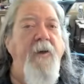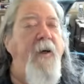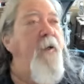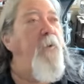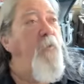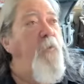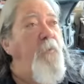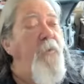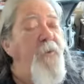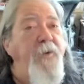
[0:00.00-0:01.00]
And when we
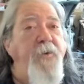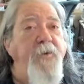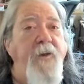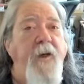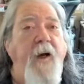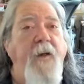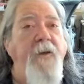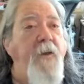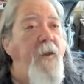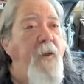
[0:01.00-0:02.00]
petition God,
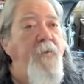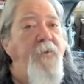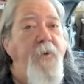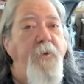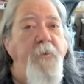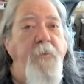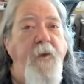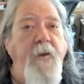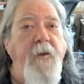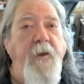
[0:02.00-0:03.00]
excuse
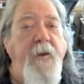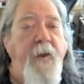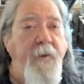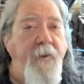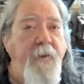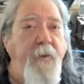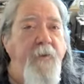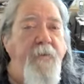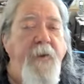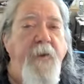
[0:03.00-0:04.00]
me, I hate to
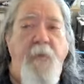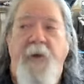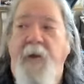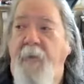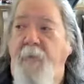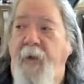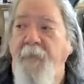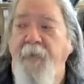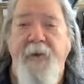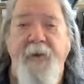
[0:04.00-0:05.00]
intervene, but my
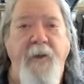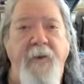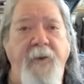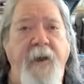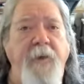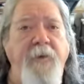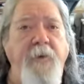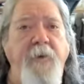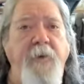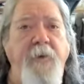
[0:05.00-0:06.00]
friend has
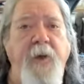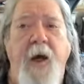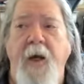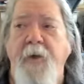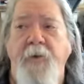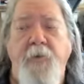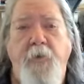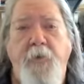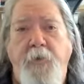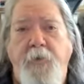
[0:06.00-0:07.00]
cancer and they're dying.
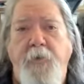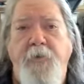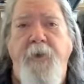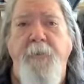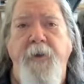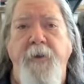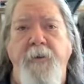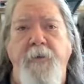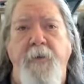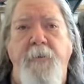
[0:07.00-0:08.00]
Could you do something
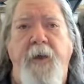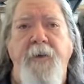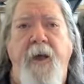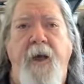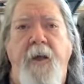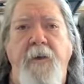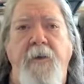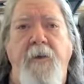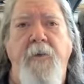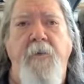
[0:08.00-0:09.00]
about that?
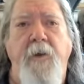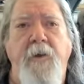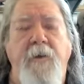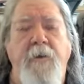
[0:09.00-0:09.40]
Right?